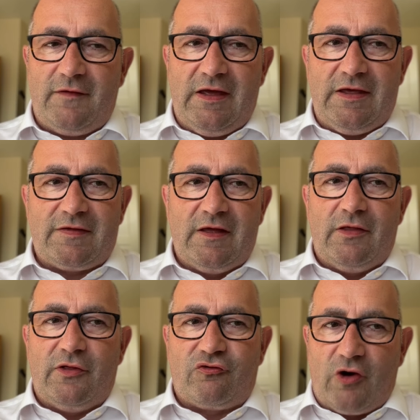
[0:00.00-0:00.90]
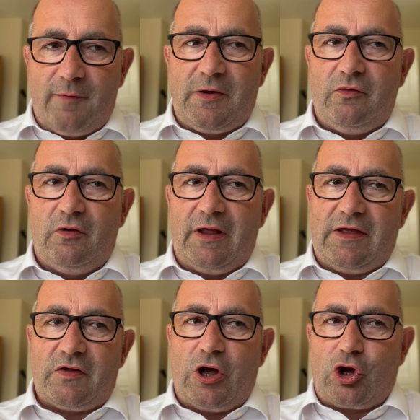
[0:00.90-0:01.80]
is the tribunal
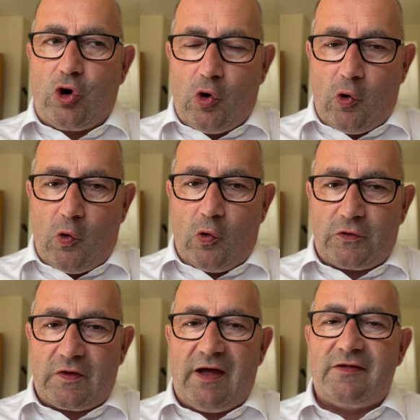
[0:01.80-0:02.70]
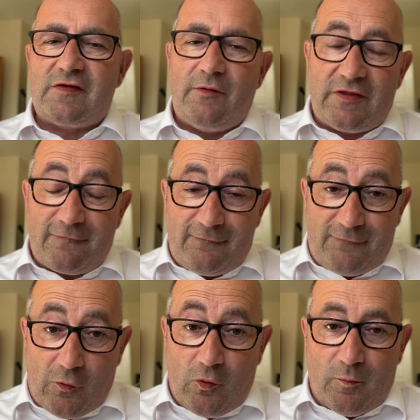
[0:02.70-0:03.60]
is a court, and so it's
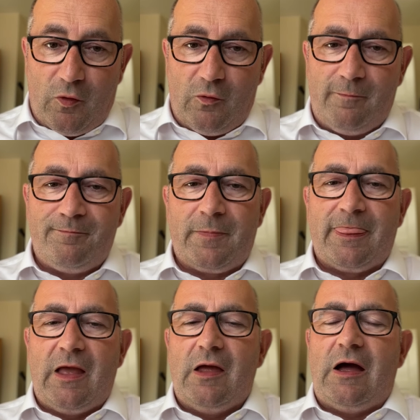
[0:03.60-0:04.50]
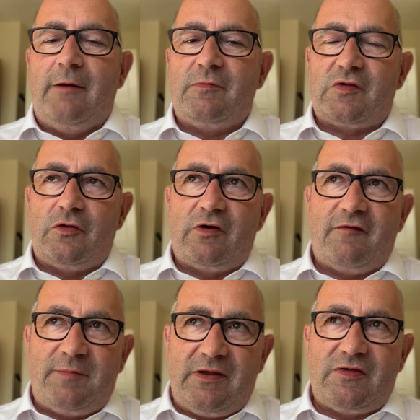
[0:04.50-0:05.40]
formal. So there have
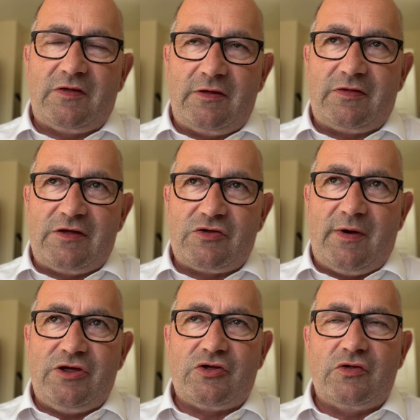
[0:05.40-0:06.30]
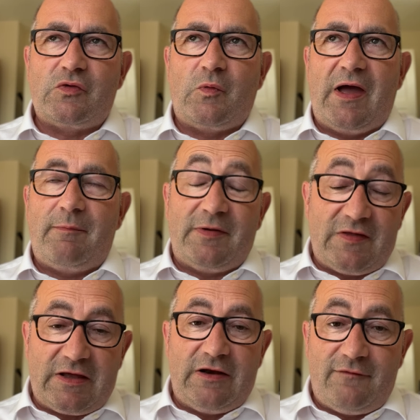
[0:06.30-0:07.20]
been situations where,
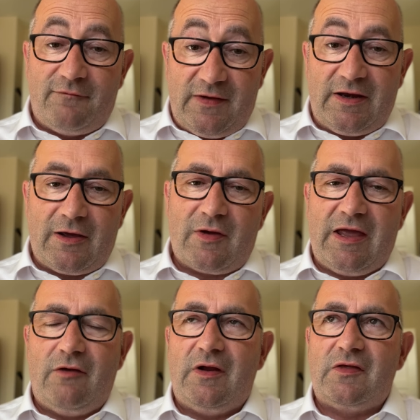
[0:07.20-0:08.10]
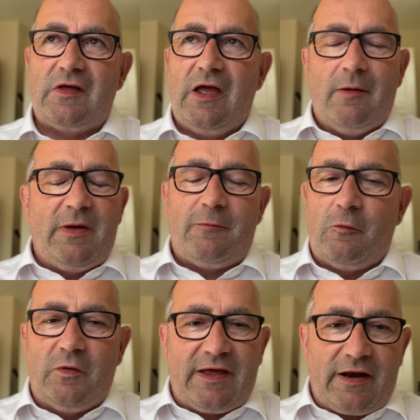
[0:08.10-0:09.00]
particularly for video hearings, people
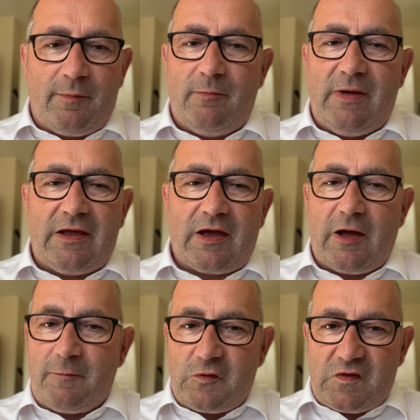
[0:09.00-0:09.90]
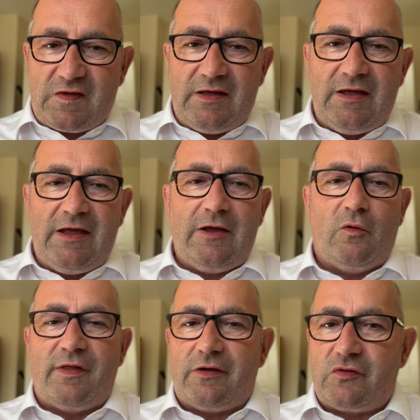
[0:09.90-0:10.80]
will get up and make a cup of tea, or
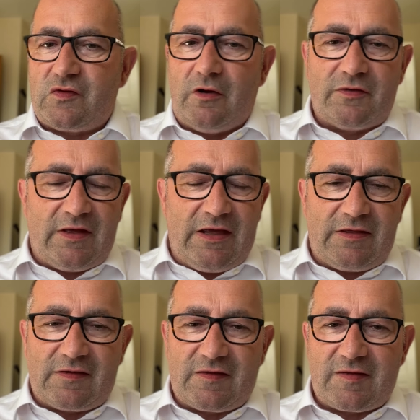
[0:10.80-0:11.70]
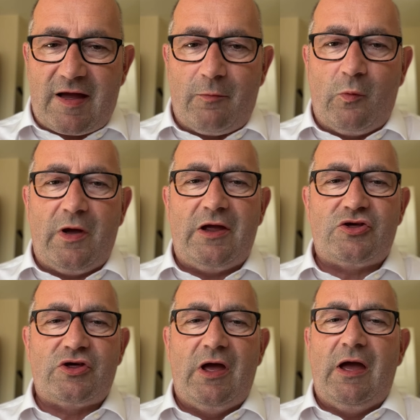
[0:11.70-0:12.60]
they'll start to eat a
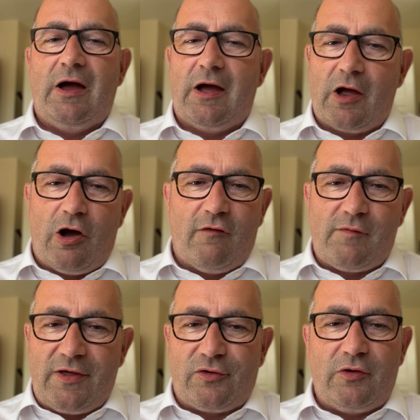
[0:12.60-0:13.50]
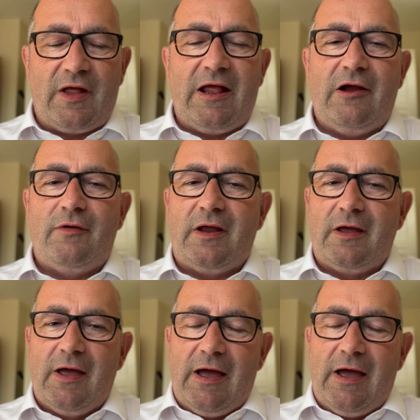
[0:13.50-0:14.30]
sandwich halfway through the hearing.